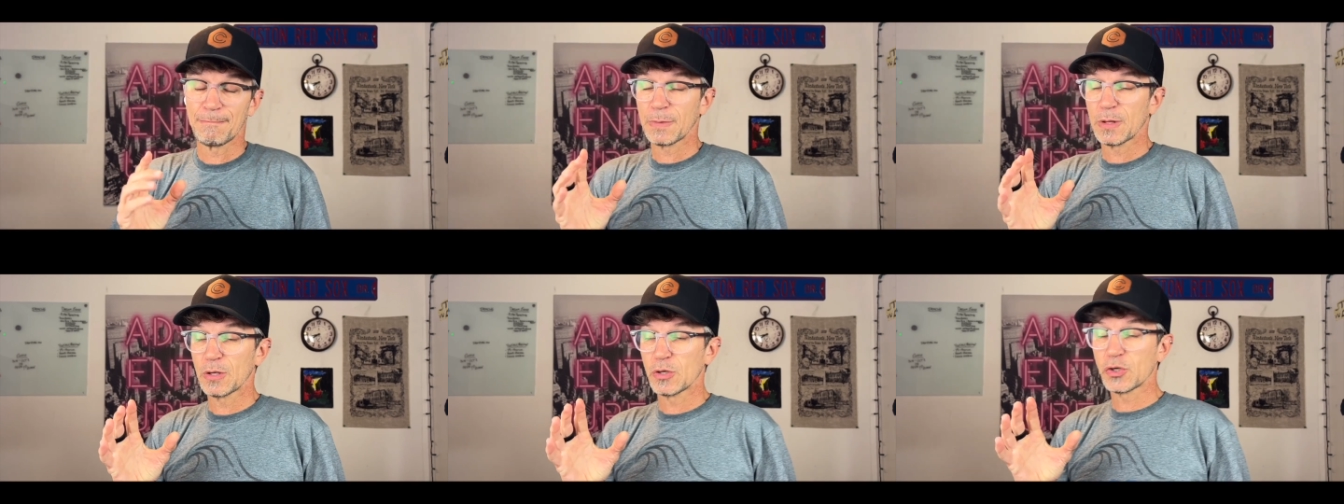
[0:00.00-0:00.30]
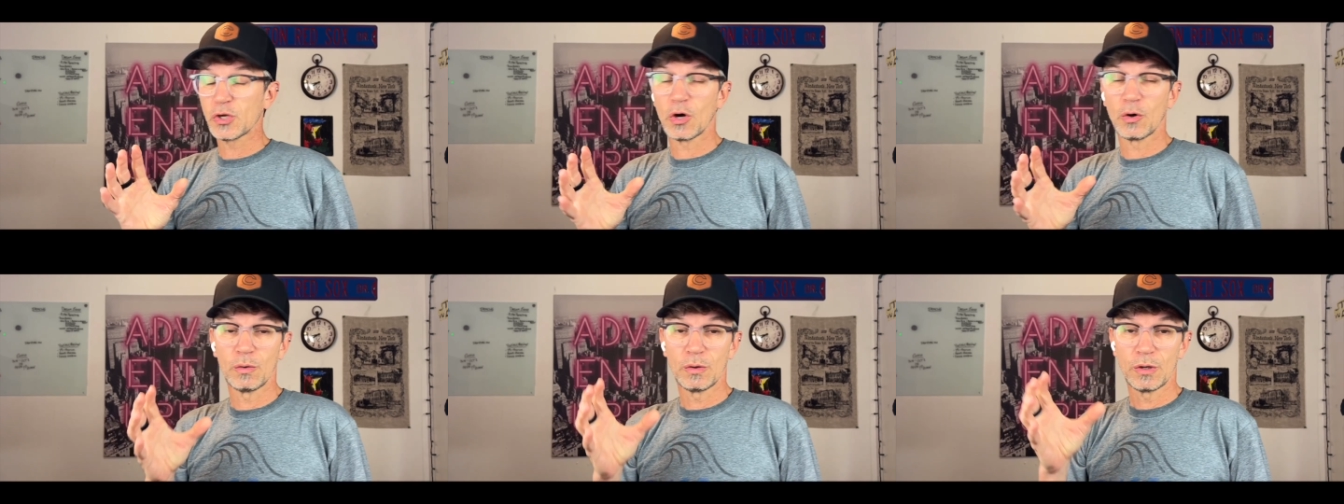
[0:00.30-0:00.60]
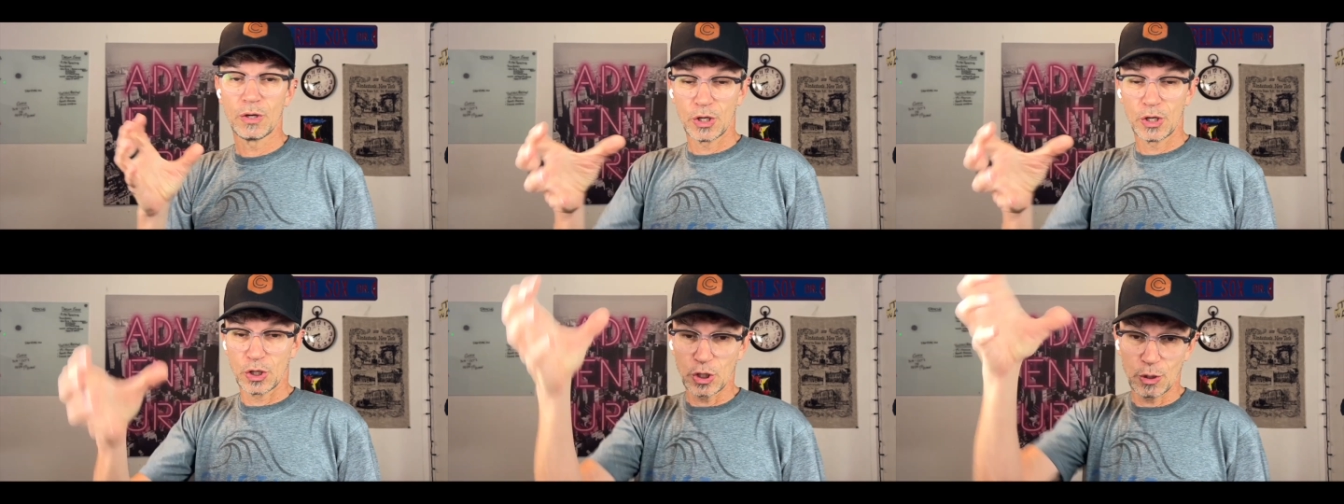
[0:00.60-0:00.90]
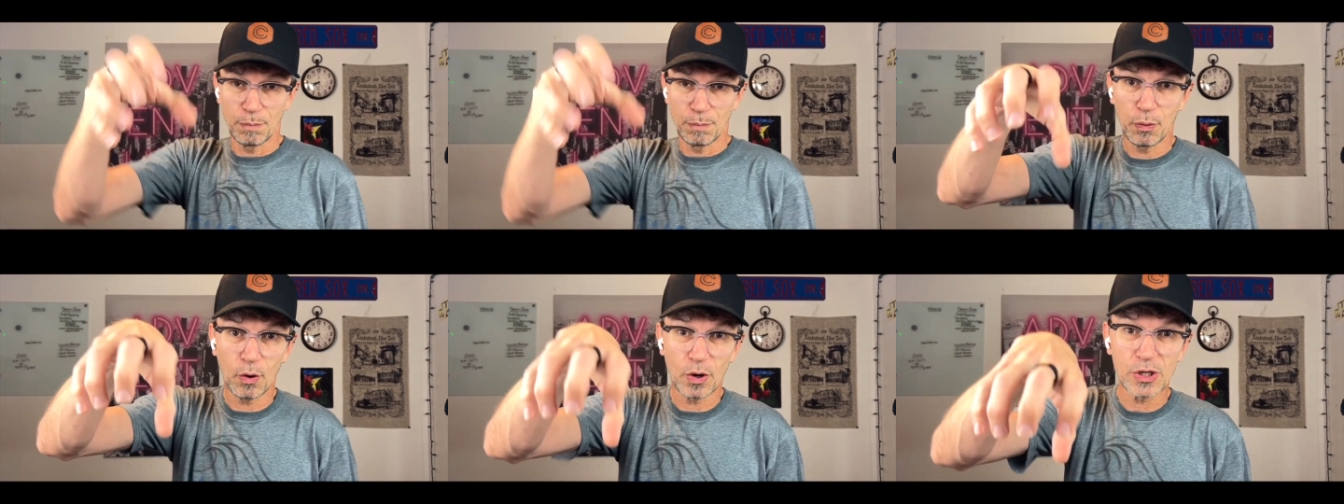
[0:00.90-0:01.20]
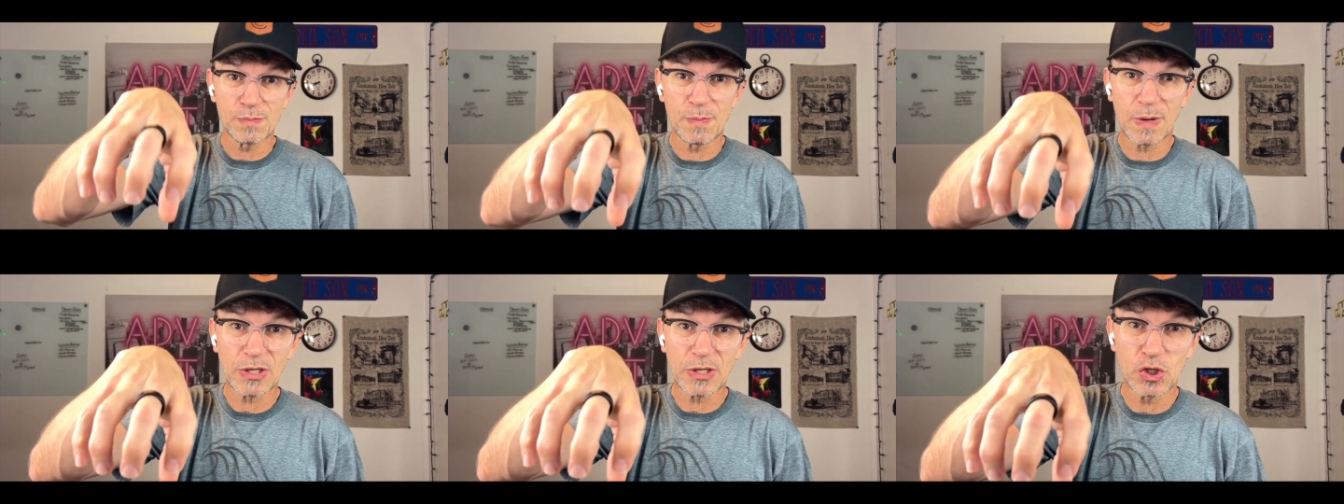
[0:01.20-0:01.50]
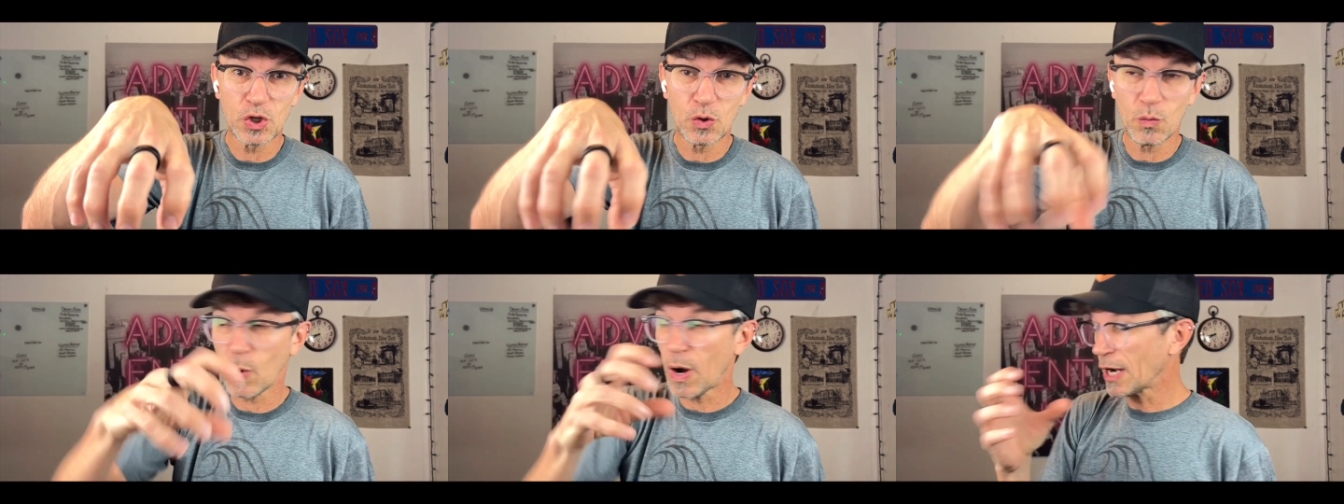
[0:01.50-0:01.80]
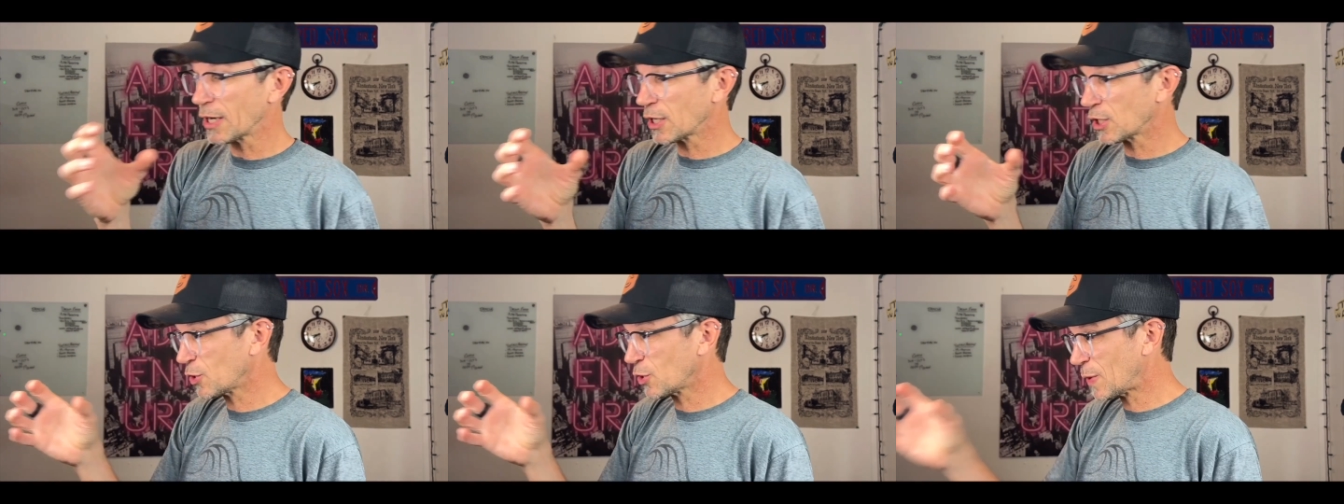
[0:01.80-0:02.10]
So you pour as much as you
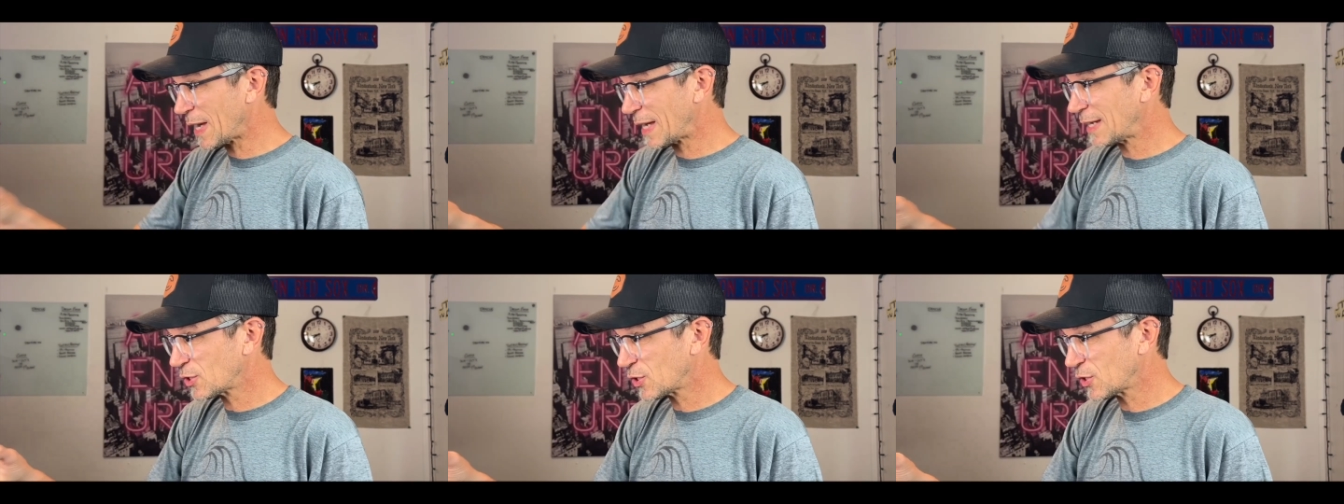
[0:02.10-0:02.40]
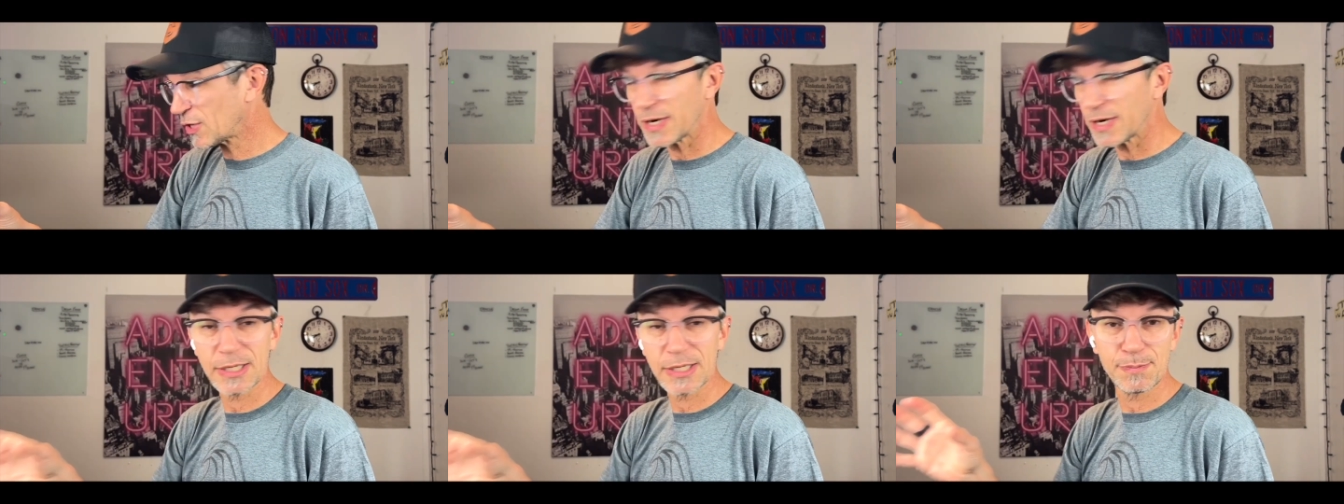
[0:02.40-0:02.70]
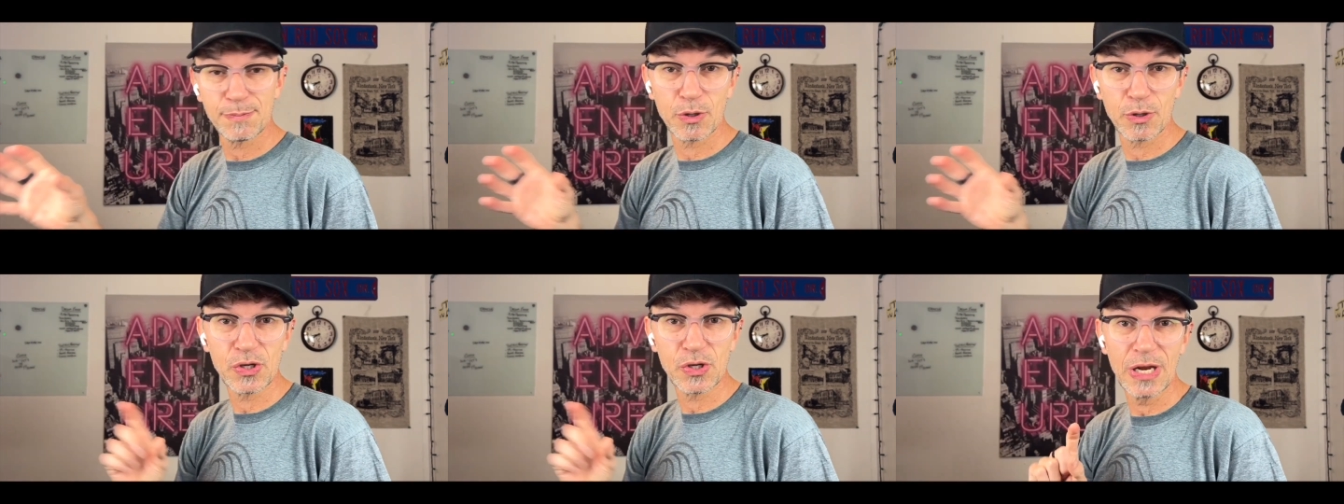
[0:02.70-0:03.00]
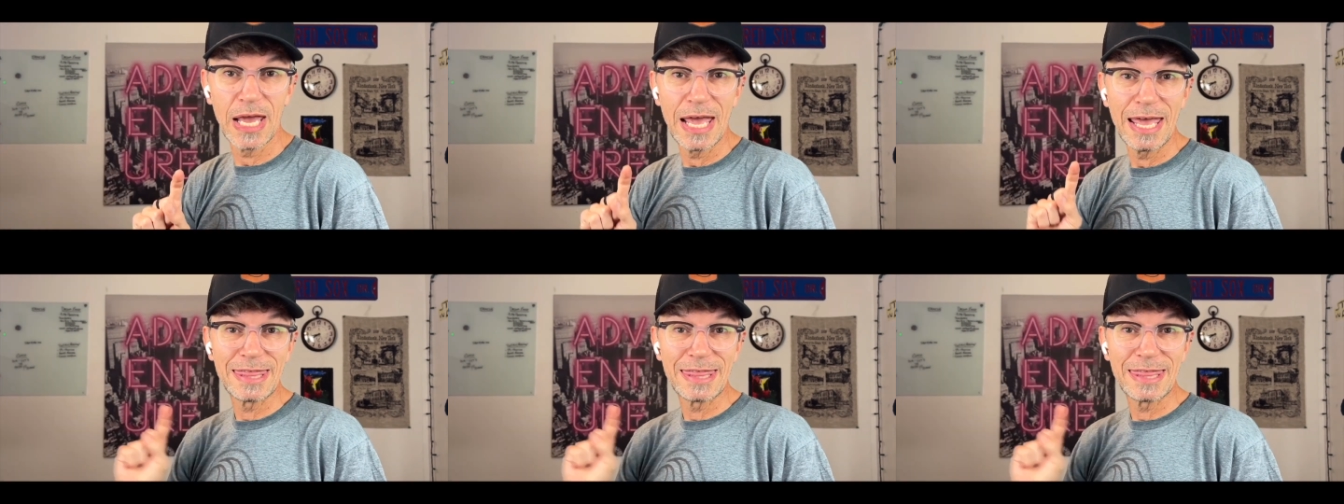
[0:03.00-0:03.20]
want, you hand it to the next person,